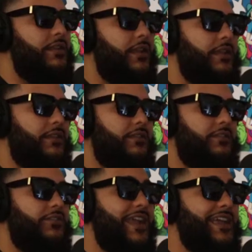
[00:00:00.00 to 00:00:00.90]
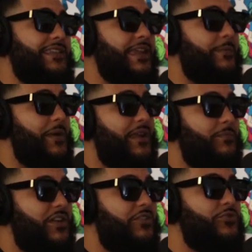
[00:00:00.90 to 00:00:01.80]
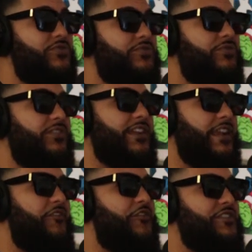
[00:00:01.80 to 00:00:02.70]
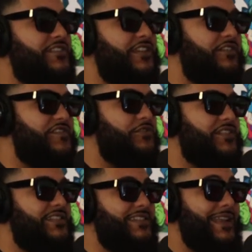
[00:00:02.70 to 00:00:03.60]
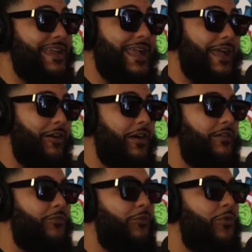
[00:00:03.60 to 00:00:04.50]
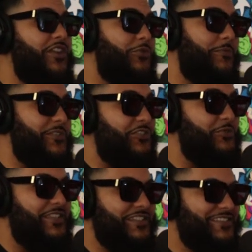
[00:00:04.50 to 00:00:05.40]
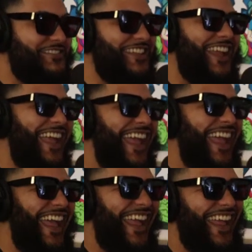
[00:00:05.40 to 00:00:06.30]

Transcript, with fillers: you know, you gotta think about it, bro. He was looking he, out for himself too, because he's like, nigga, what do you want me to do with this? Yeah,